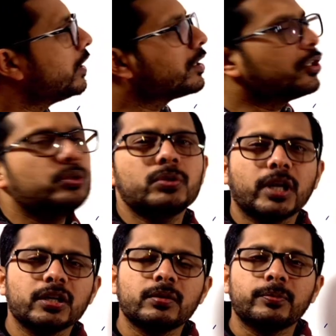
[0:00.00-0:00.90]
is a too
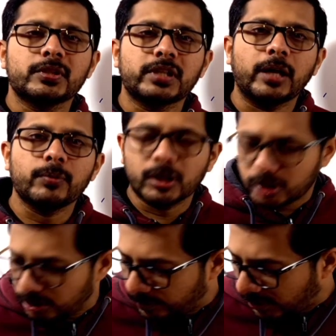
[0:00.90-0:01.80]
time
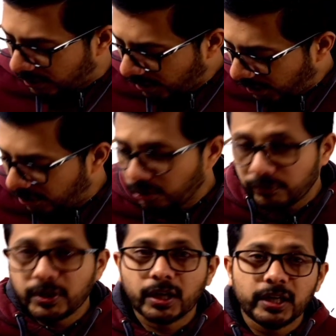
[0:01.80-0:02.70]
consuming.
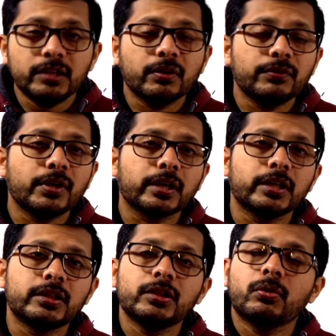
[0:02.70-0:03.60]
We are
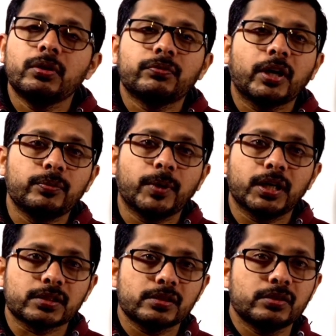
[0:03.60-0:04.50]
getting only 5
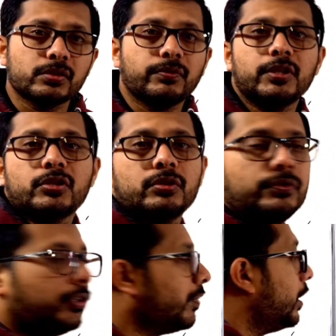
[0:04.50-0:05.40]
marks, so why should
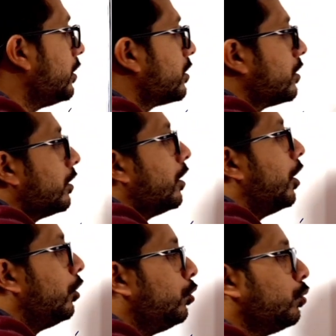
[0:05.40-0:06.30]
we waste
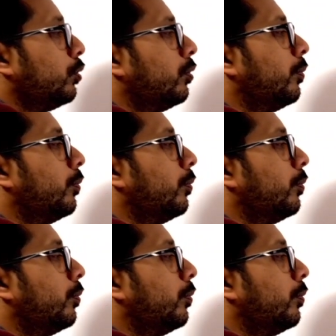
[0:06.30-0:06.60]
too